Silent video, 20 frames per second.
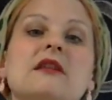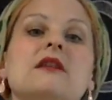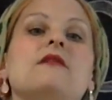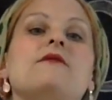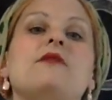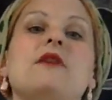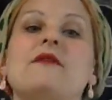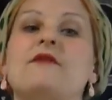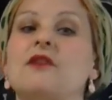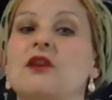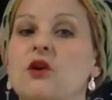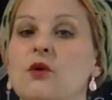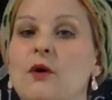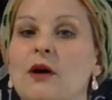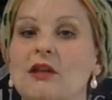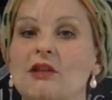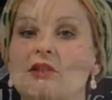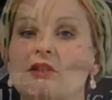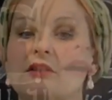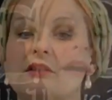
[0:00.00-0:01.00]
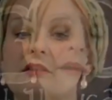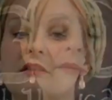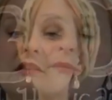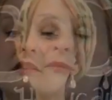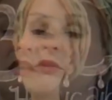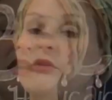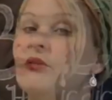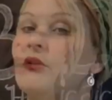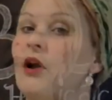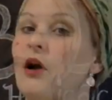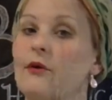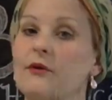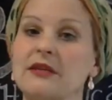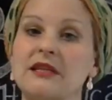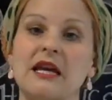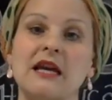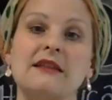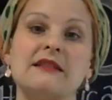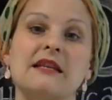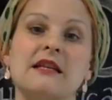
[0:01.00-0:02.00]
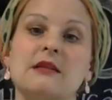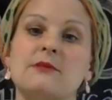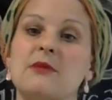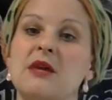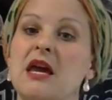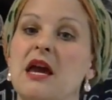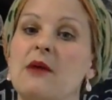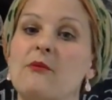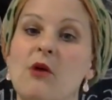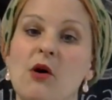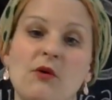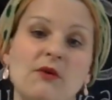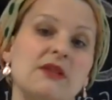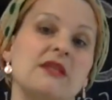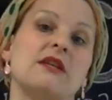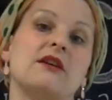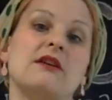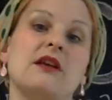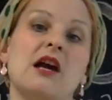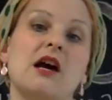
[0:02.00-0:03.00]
And if you have any questions, you can always contact me. I'm always here to